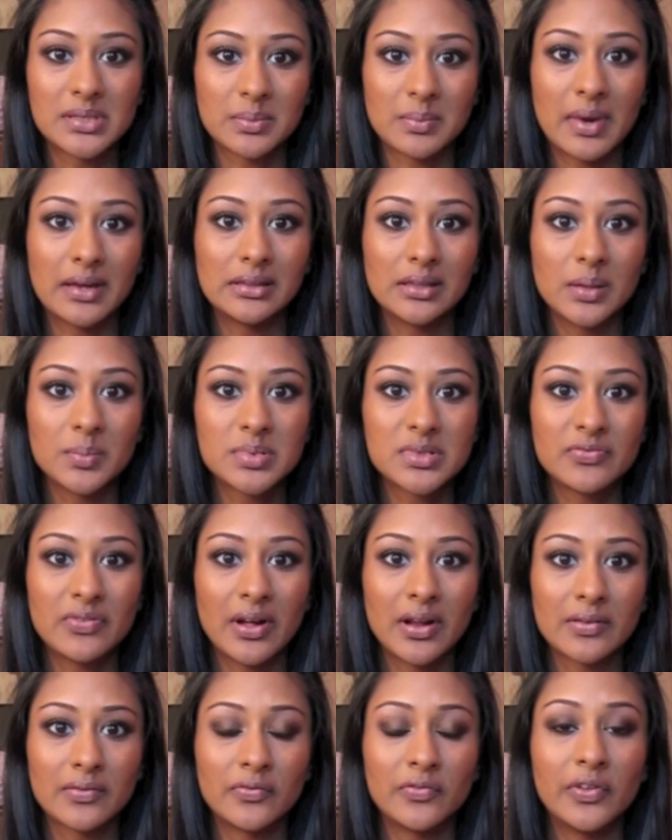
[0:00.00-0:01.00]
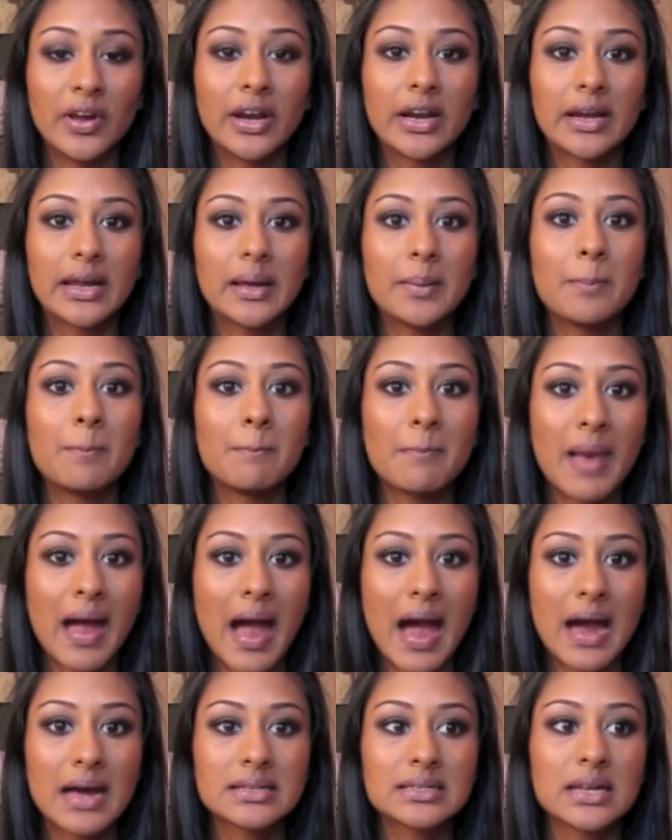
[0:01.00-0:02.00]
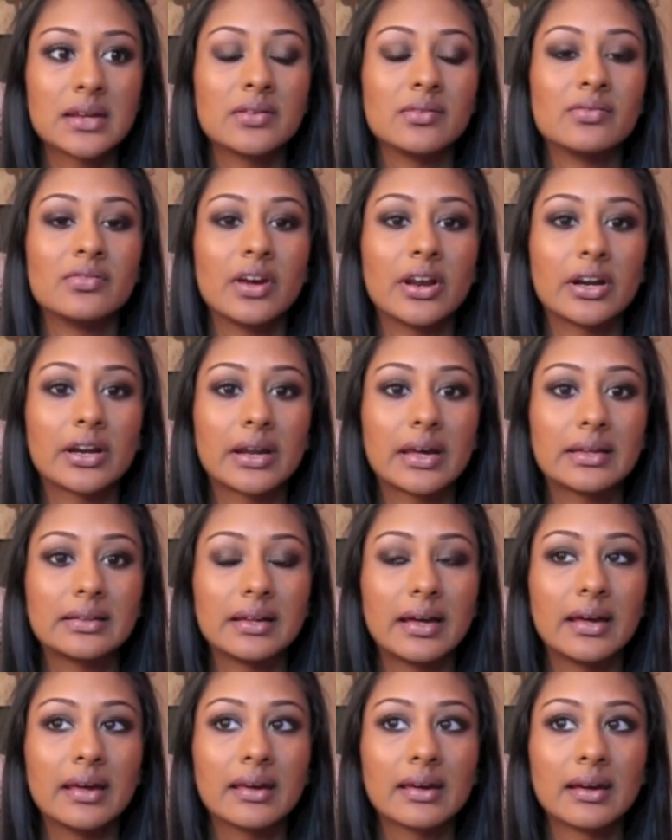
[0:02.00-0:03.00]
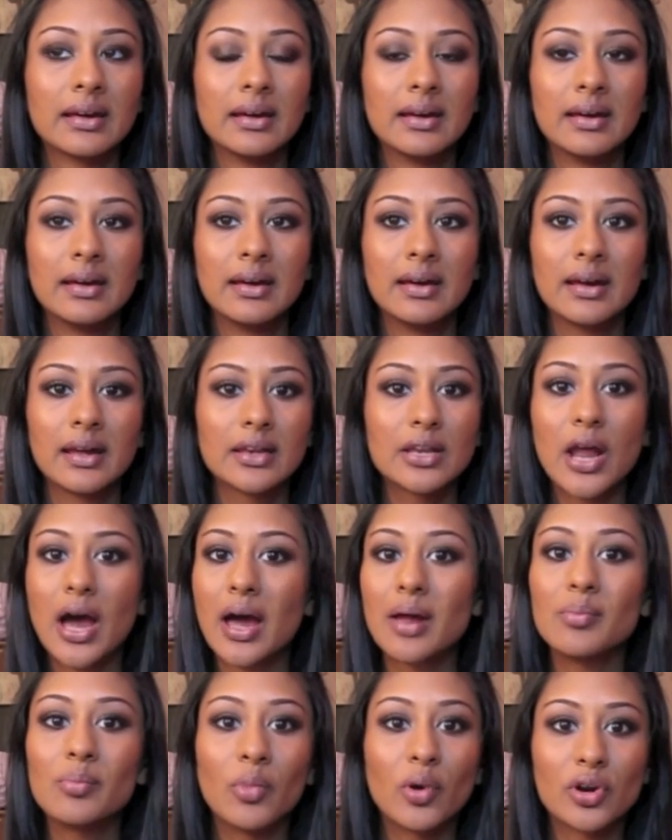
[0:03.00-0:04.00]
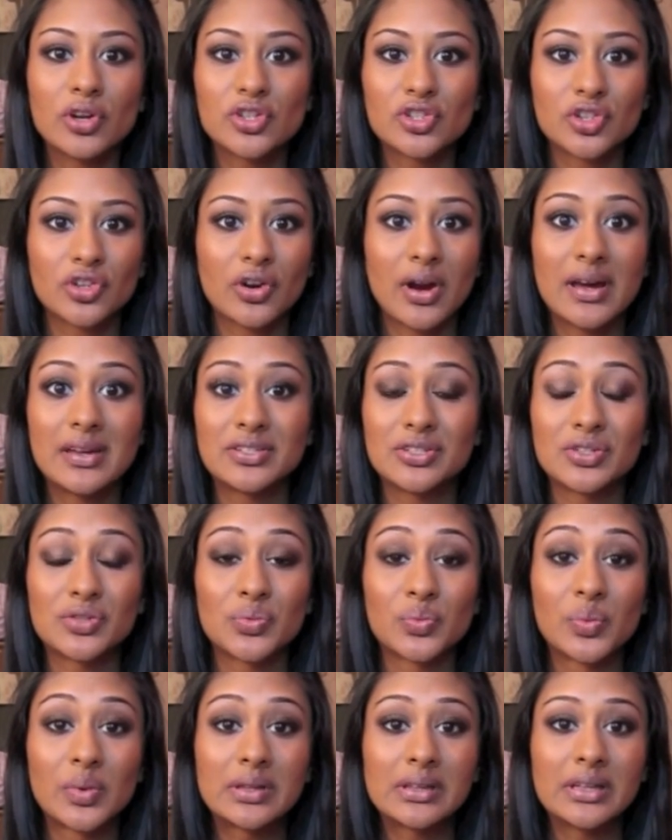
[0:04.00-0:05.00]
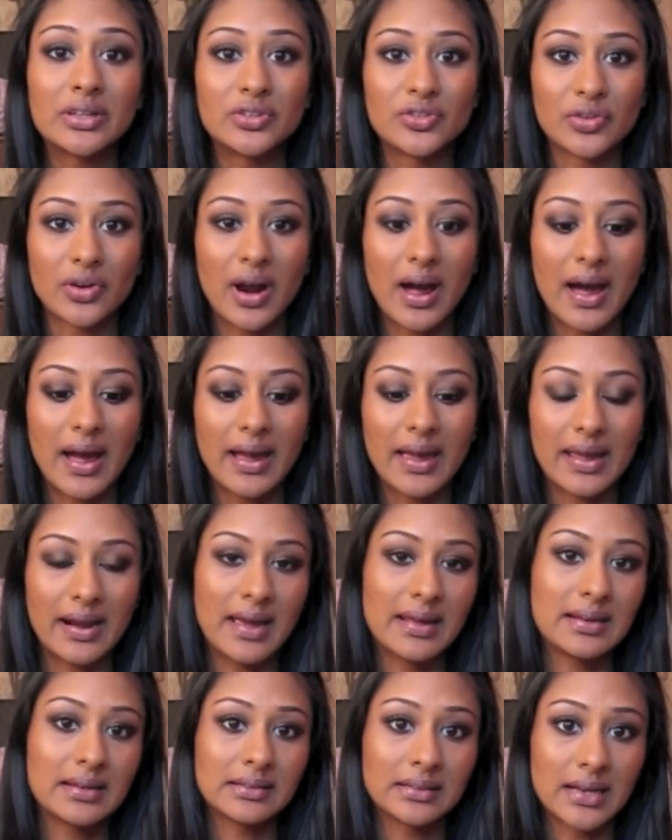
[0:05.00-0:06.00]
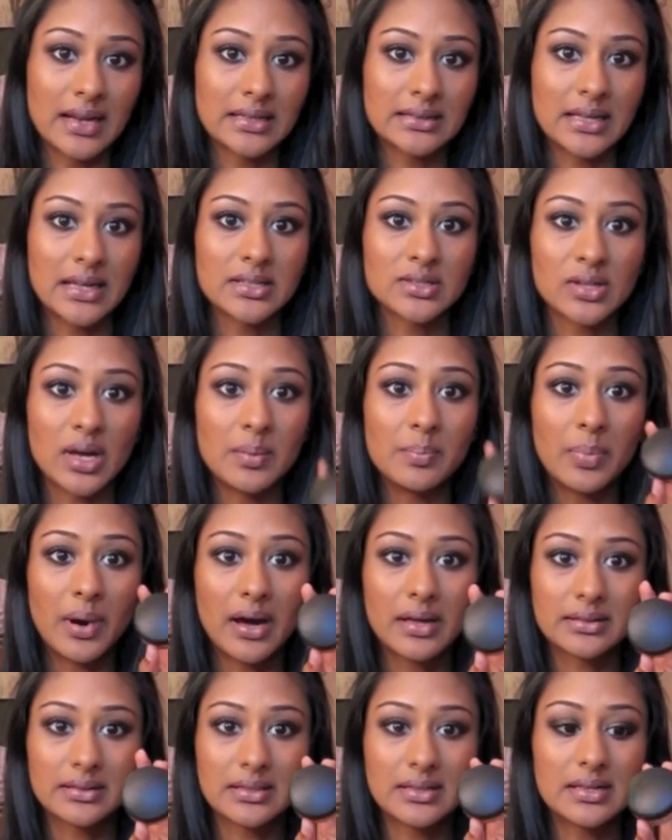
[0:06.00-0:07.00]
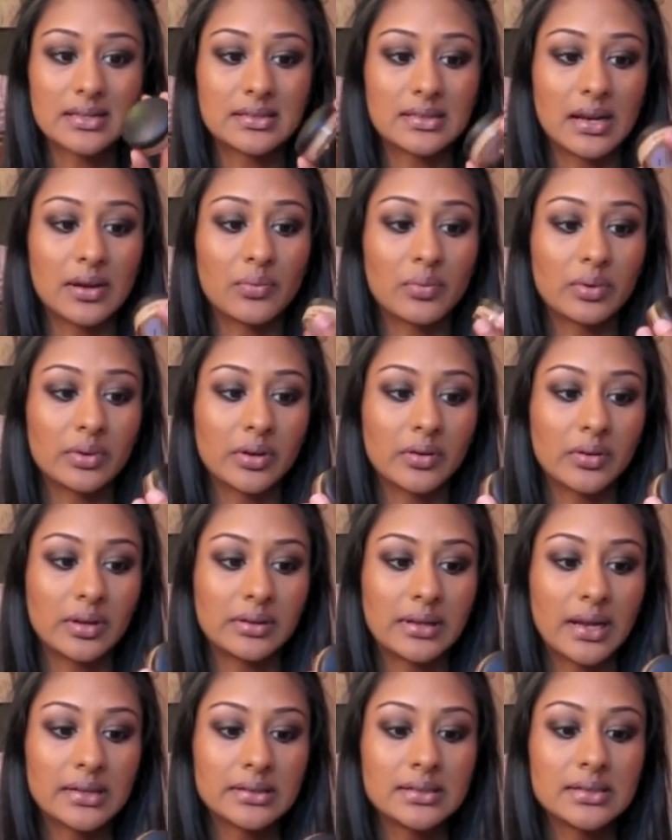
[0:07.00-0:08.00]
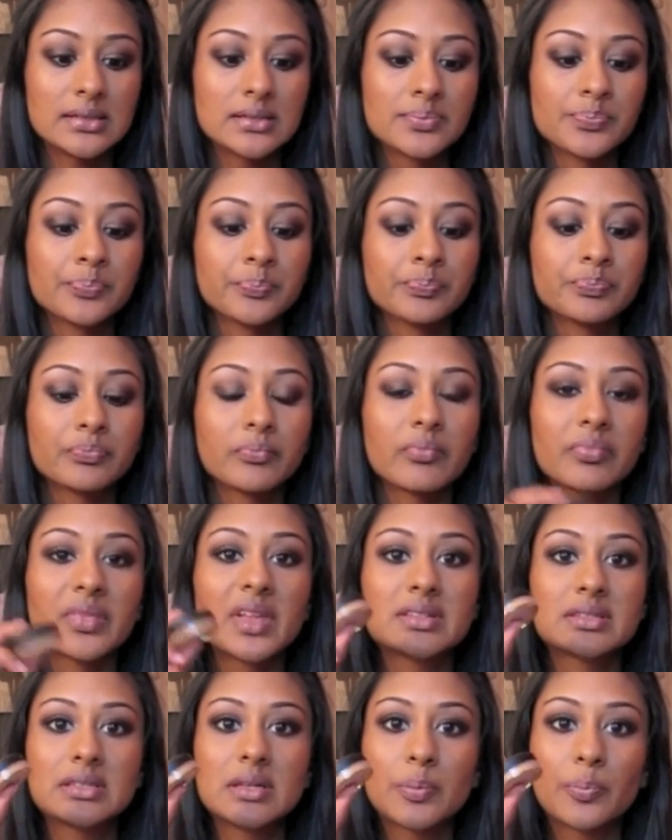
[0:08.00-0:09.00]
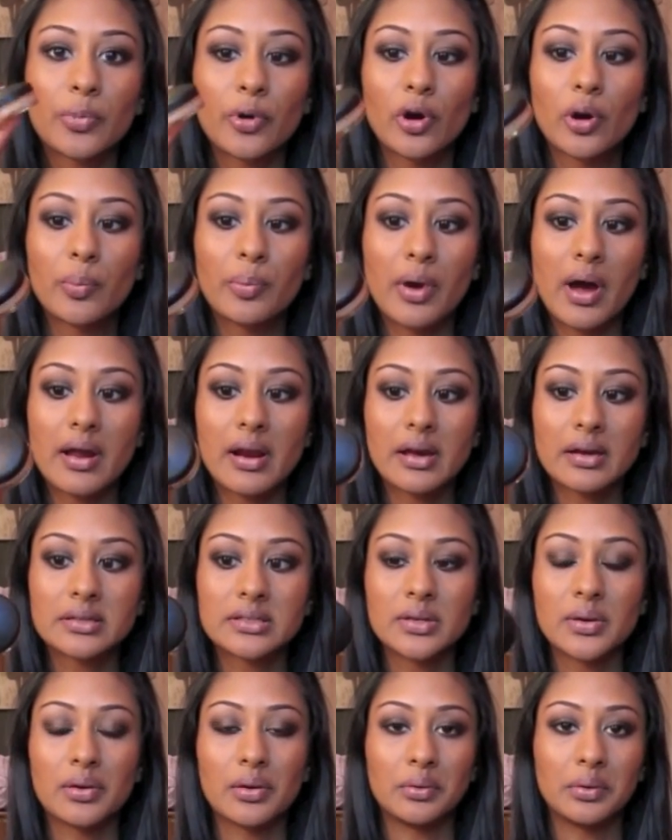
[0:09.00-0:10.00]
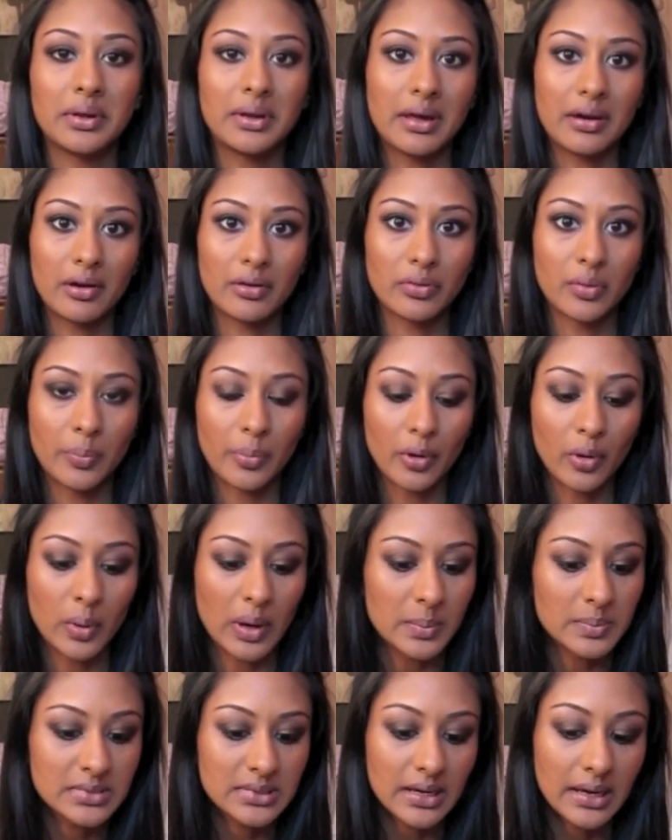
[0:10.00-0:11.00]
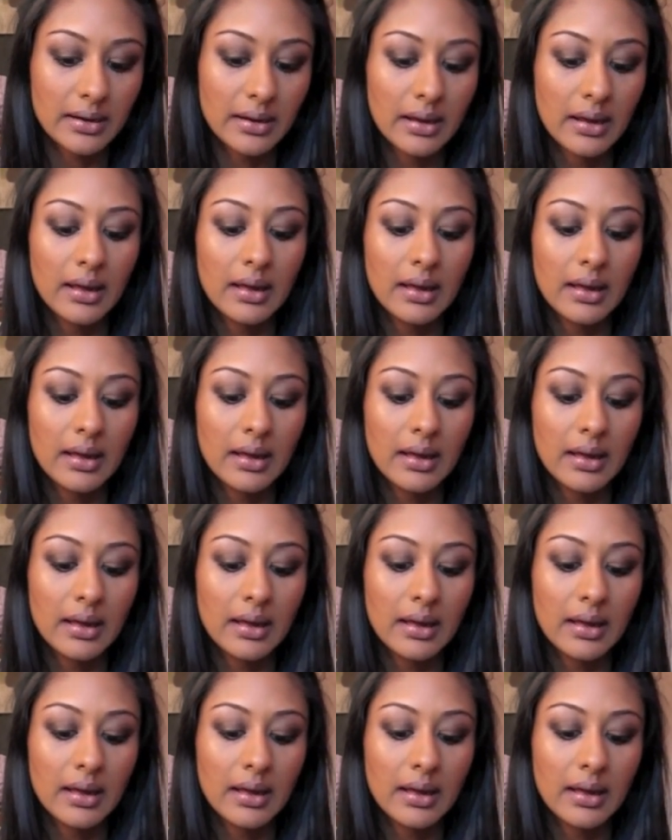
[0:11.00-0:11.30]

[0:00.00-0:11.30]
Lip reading: Like, my lips felt very matte and very, like, not moisturized, just really dry, and I didn't like that. So I bought this and I really like this. This is a Pro product, so you can only get it on the Pro website.